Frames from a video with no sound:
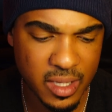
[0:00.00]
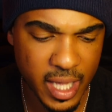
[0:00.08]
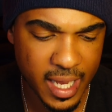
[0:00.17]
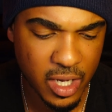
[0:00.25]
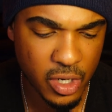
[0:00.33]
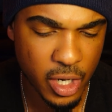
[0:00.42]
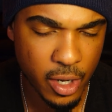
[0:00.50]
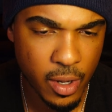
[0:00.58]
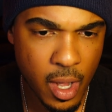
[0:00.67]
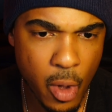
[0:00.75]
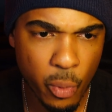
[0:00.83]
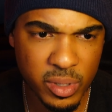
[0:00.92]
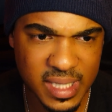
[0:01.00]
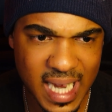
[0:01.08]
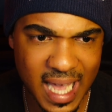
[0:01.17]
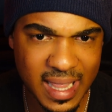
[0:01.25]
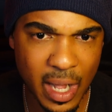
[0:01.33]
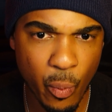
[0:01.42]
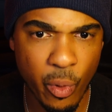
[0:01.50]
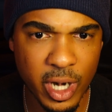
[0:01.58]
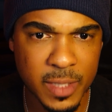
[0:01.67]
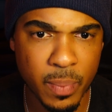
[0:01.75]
Like, you know, we'll see how that works.